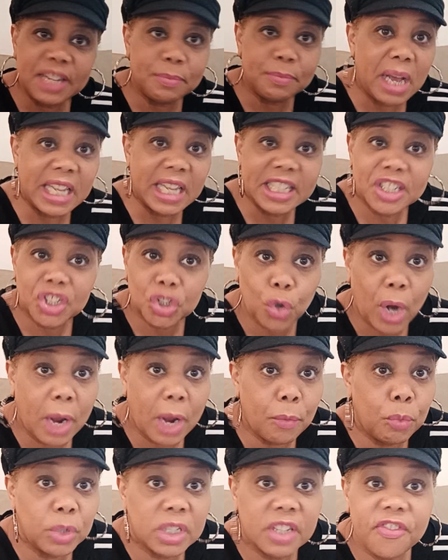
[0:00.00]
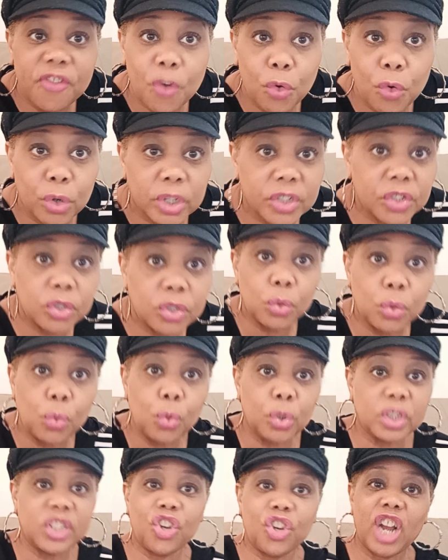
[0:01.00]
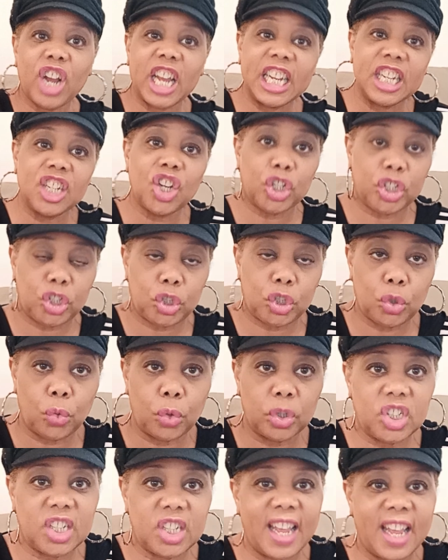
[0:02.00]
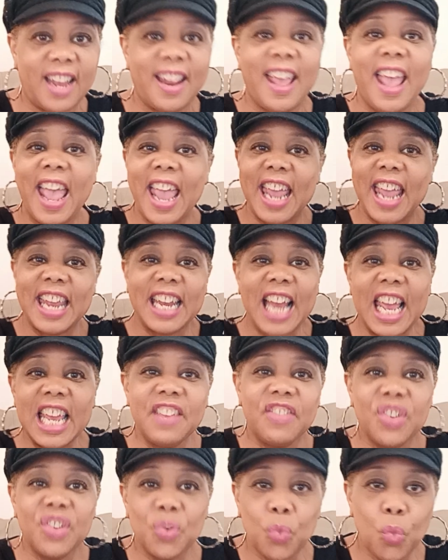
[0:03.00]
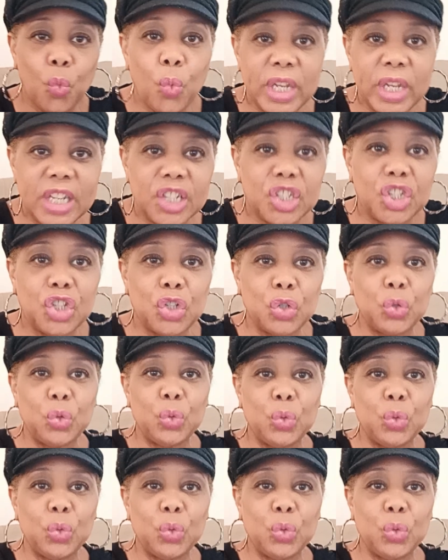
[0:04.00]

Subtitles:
store. I went to 4 stores. They're not in our stores yet. And I even went to